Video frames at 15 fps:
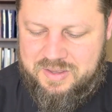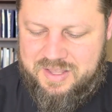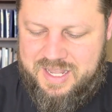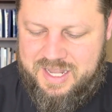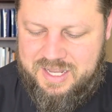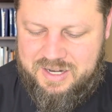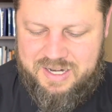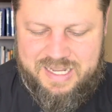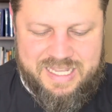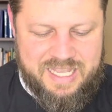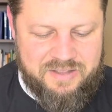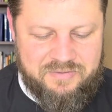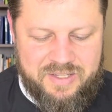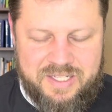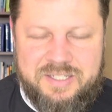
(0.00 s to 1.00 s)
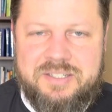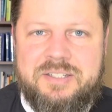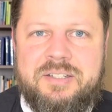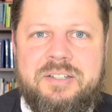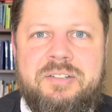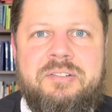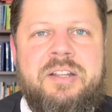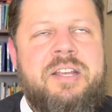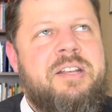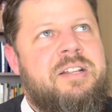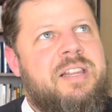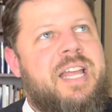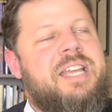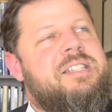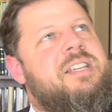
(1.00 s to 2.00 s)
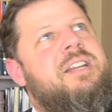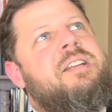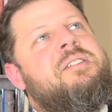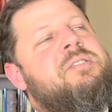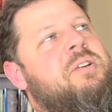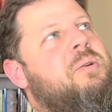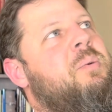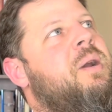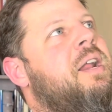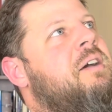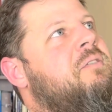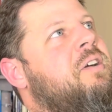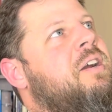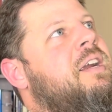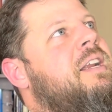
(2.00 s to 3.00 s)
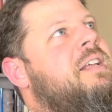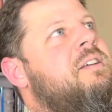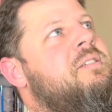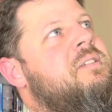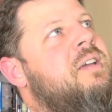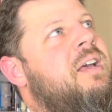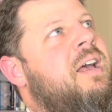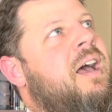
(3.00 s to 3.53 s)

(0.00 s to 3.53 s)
thing and give in to laziness or whatever it is.